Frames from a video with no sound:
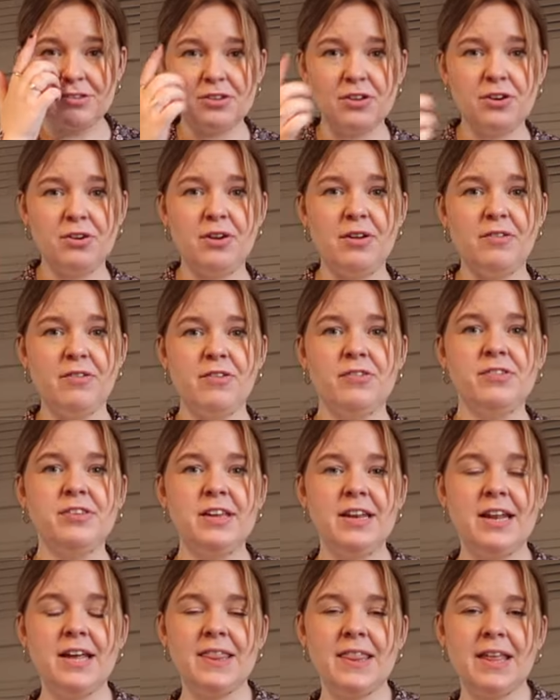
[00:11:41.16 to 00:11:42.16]
so if you've
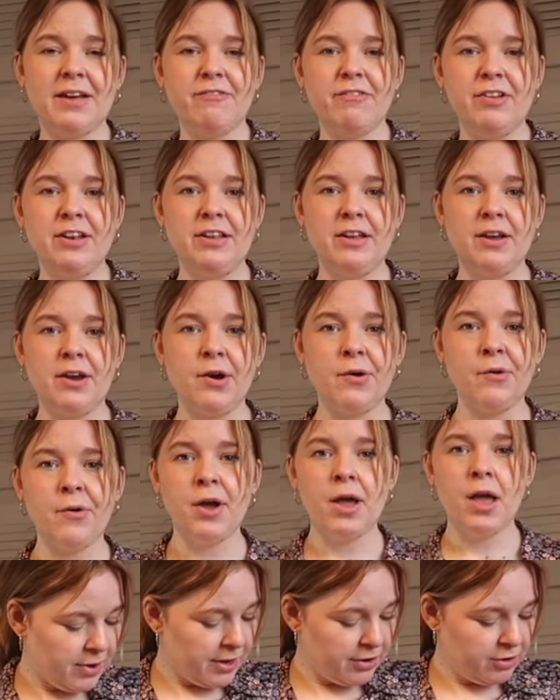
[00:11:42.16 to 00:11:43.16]
seen it in that video
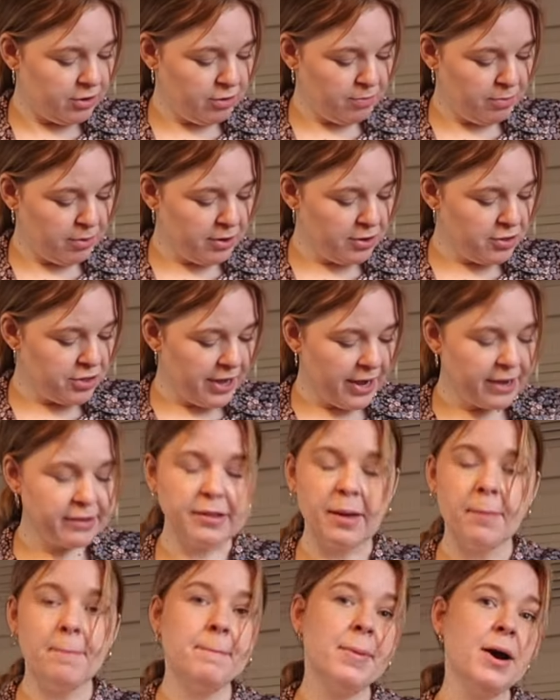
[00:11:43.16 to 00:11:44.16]
I do apologise